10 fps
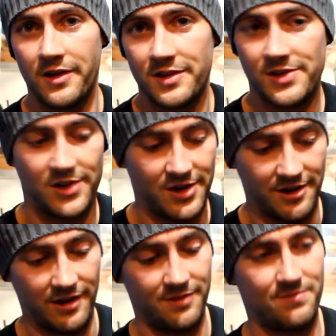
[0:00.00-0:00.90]

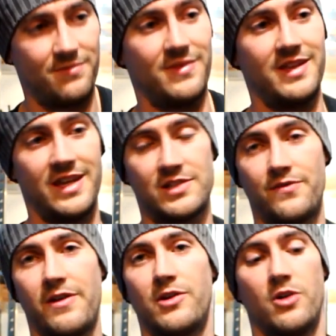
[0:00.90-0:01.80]
So it's a
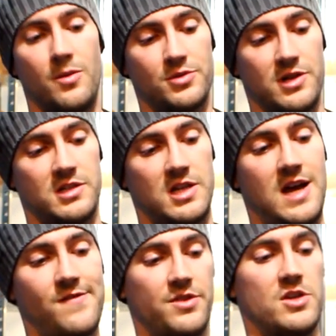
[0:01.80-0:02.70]
very good option. Like I say,
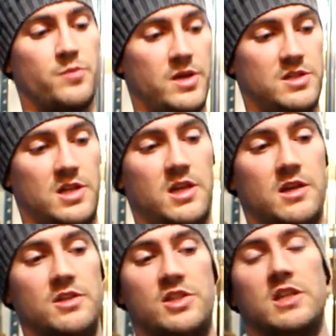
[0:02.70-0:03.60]
I've had this piece here,
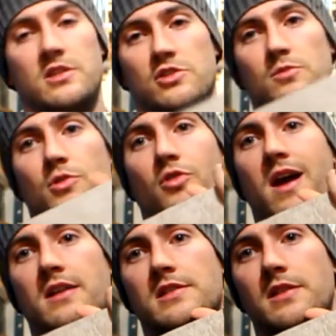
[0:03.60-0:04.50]
you can see there's some
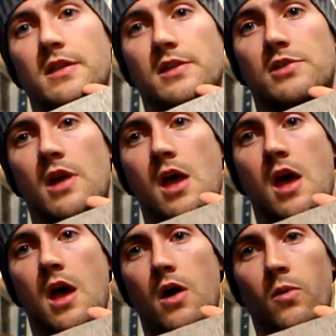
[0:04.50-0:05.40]
cracks in this
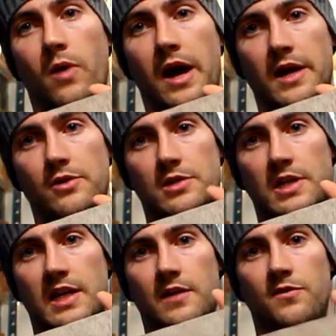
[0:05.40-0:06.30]
where I used to
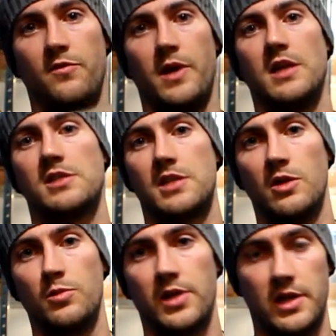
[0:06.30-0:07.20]
deadlift with my
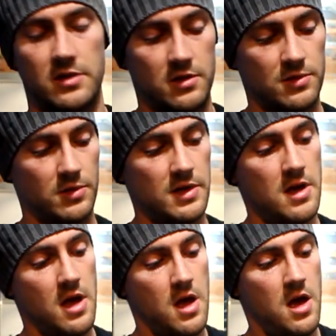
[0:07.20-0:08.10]
steel plates onto it.